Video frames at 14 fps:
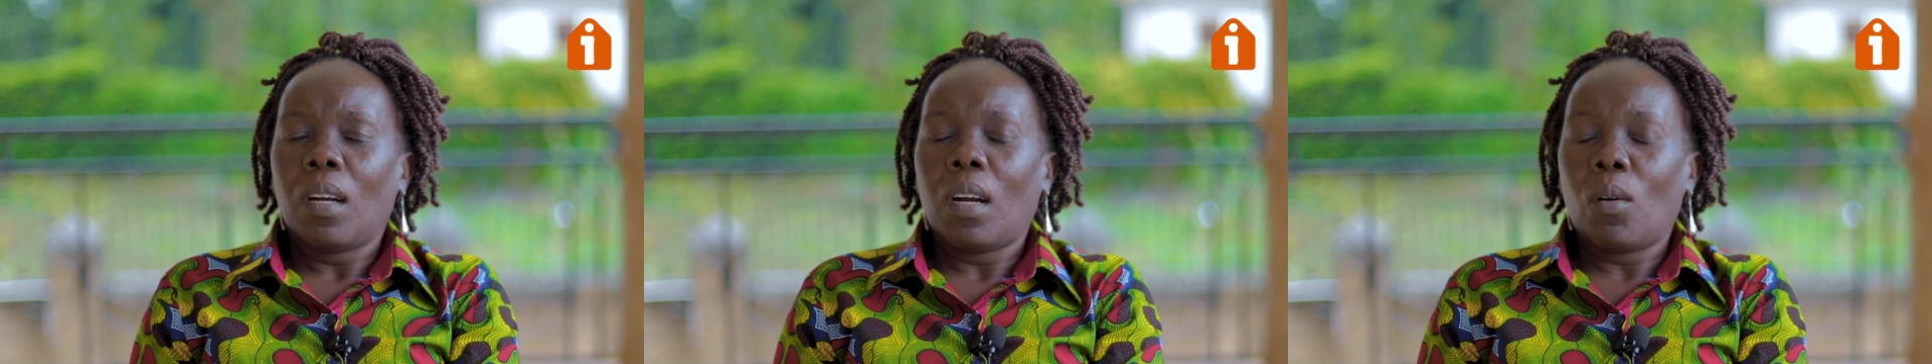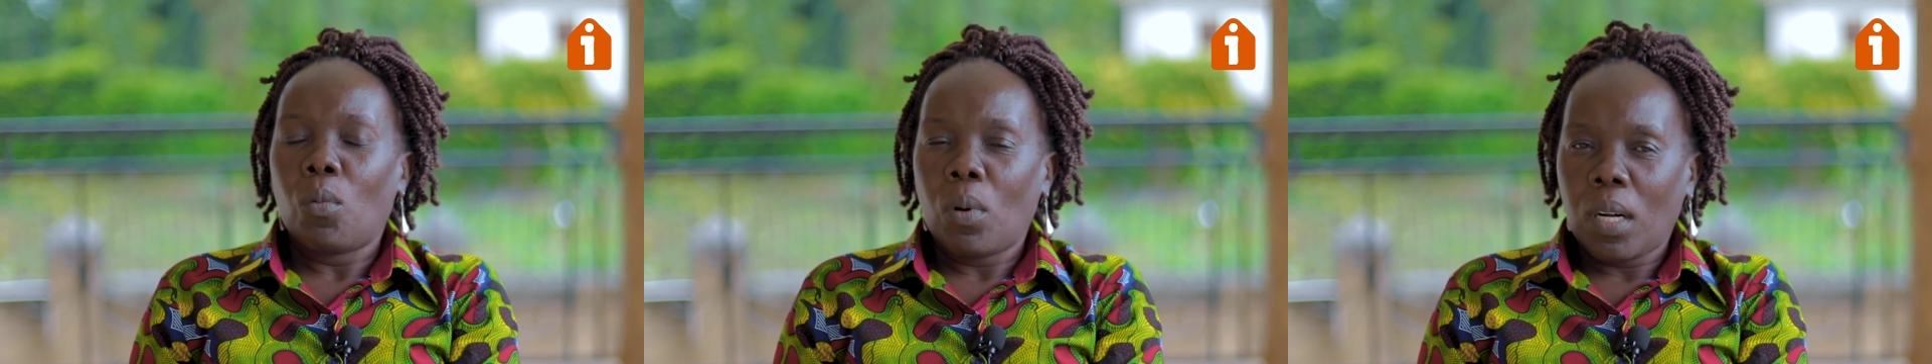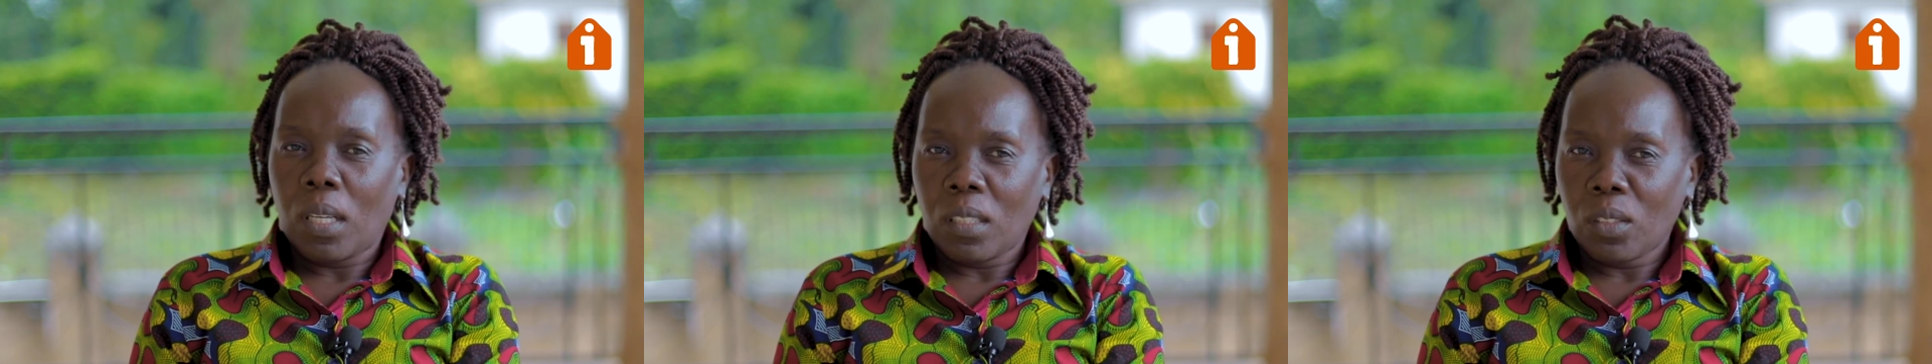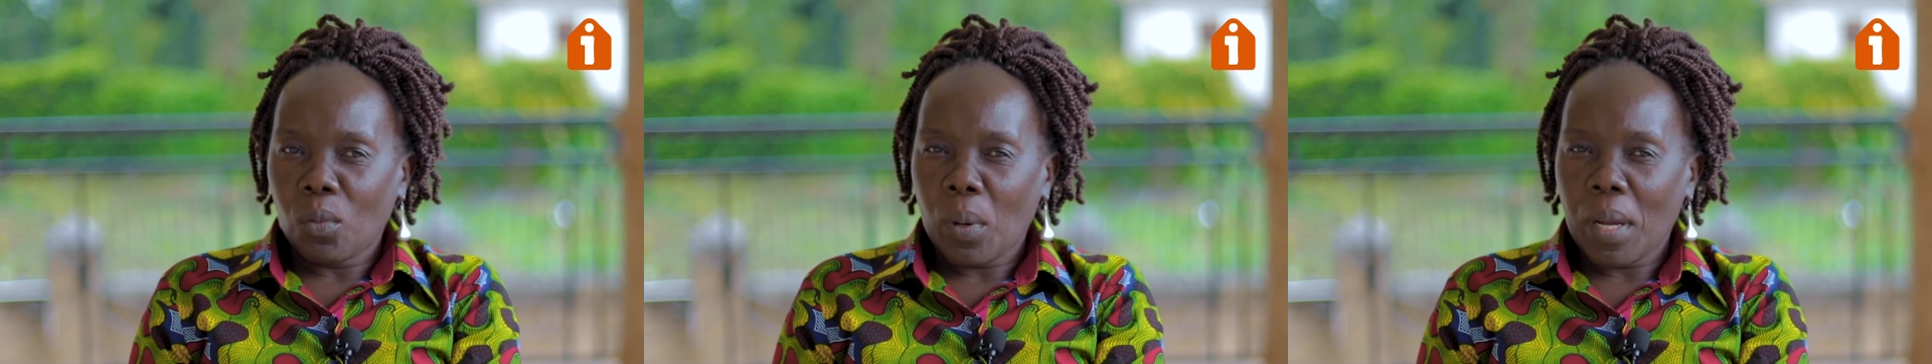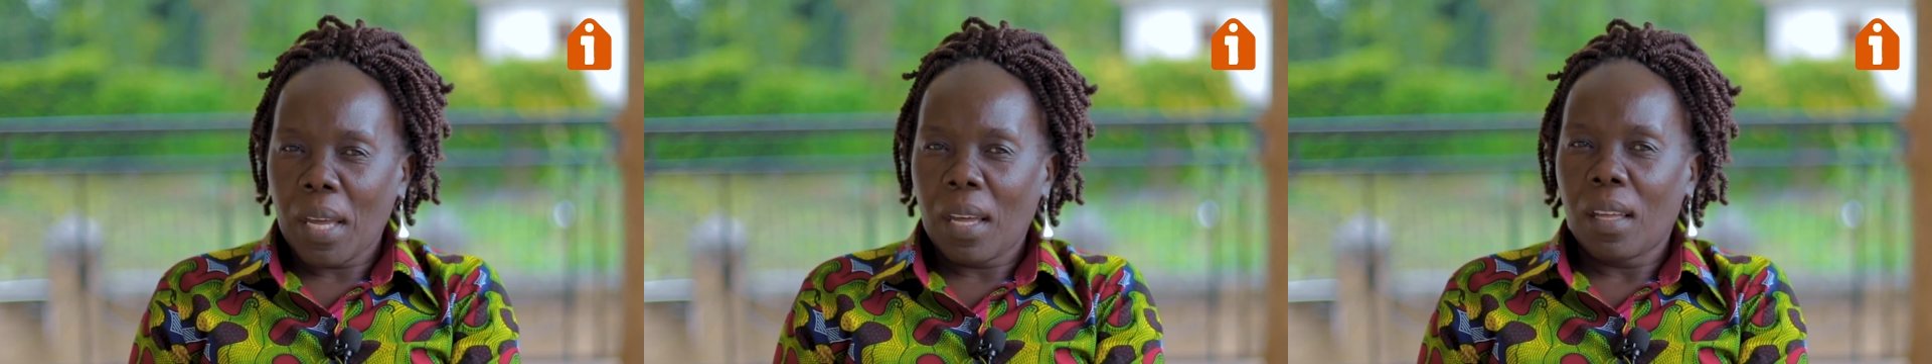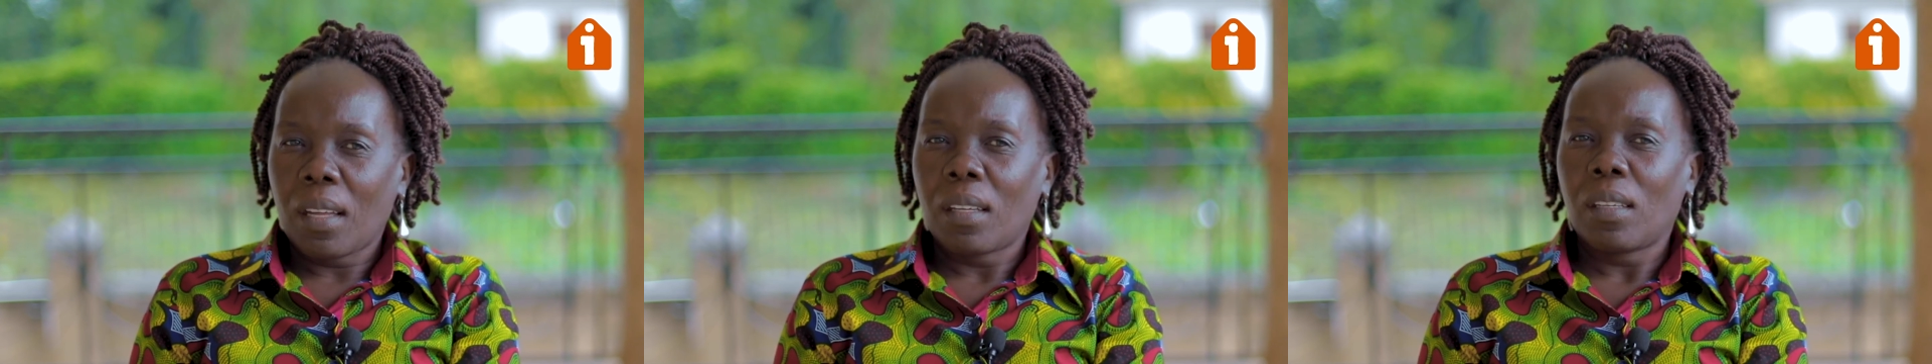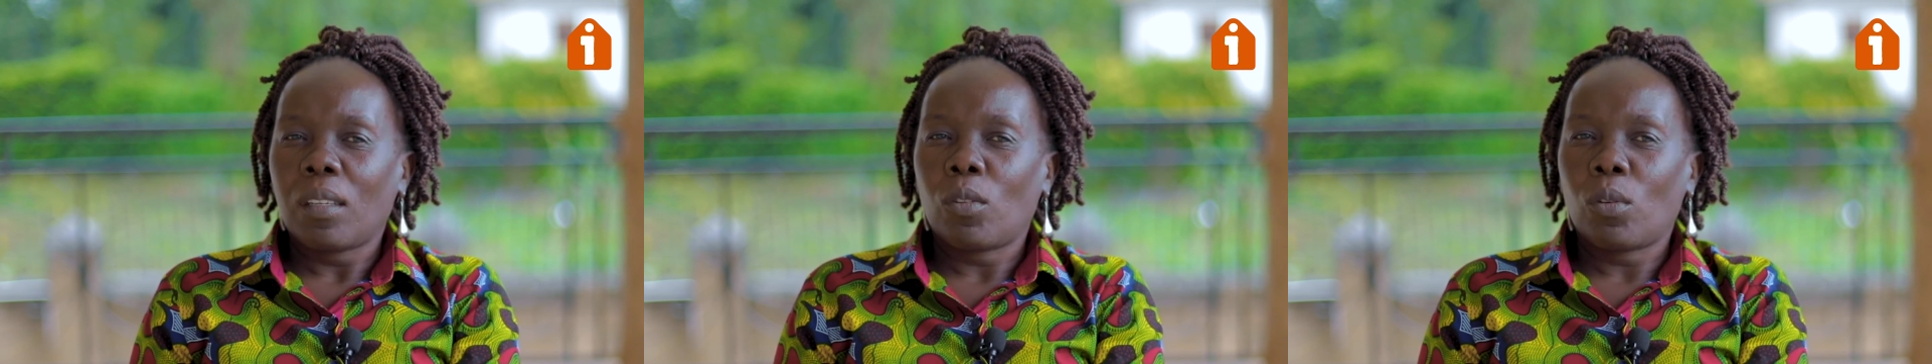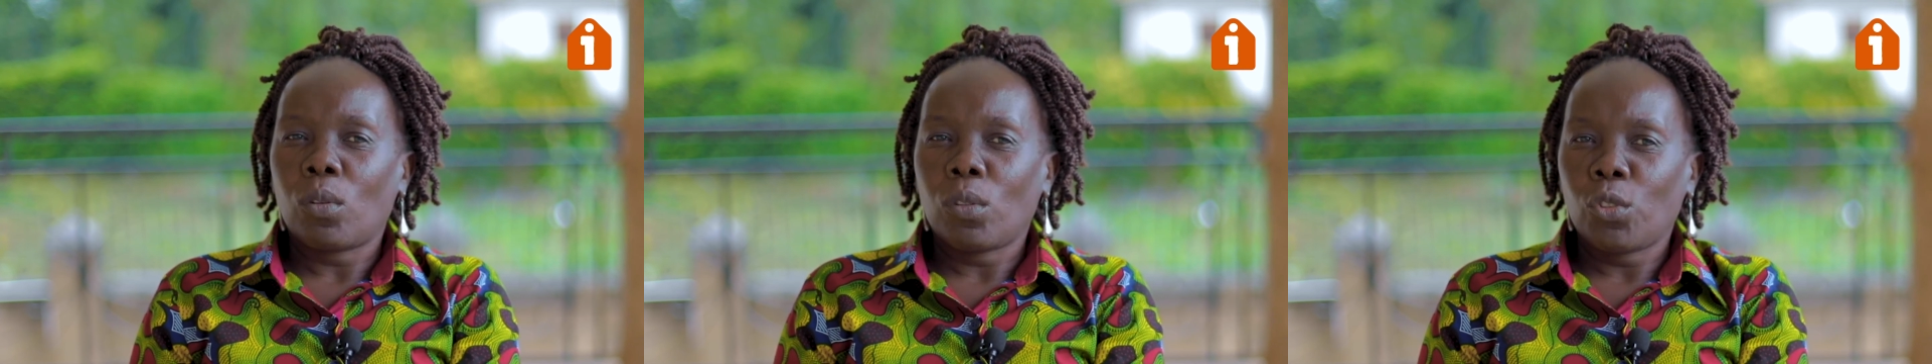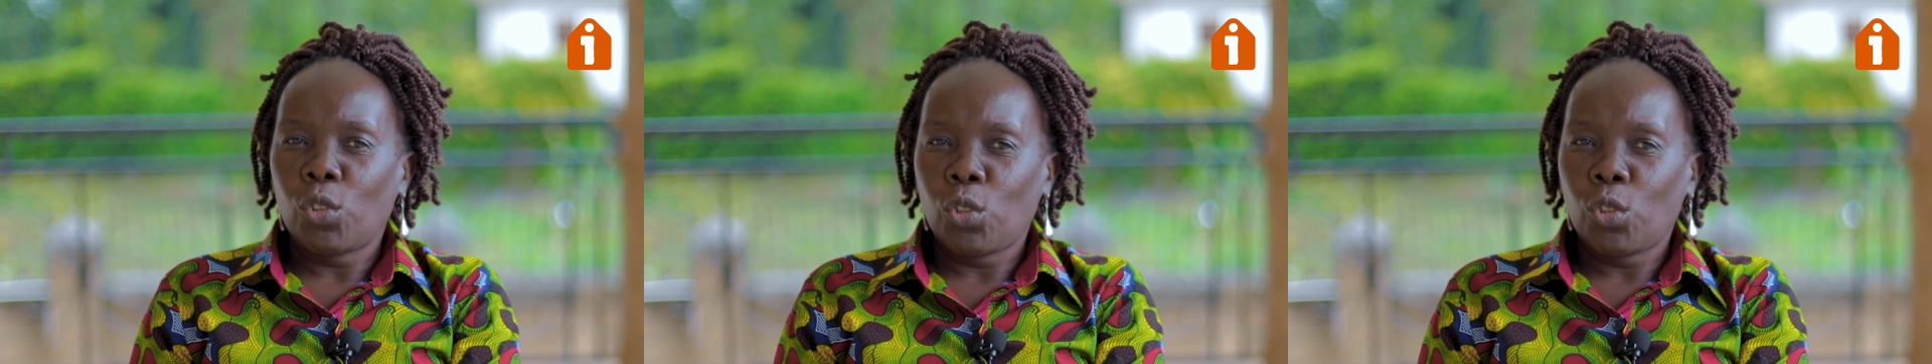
a world where all